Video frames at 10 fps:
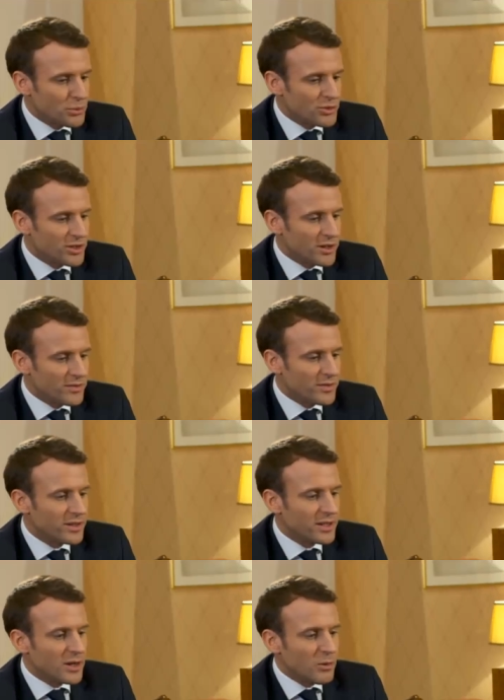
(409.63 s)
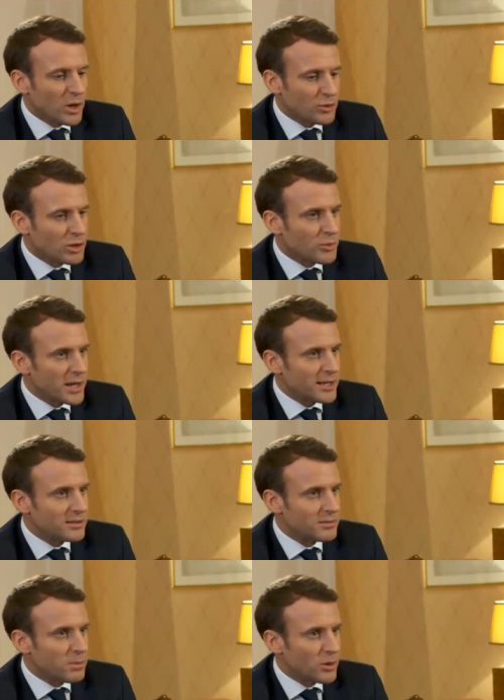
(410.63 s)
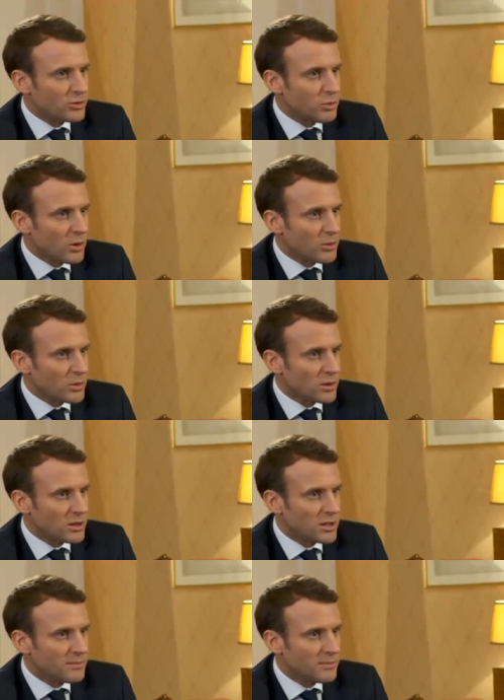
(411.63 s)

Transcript: preserve what we created post-World War.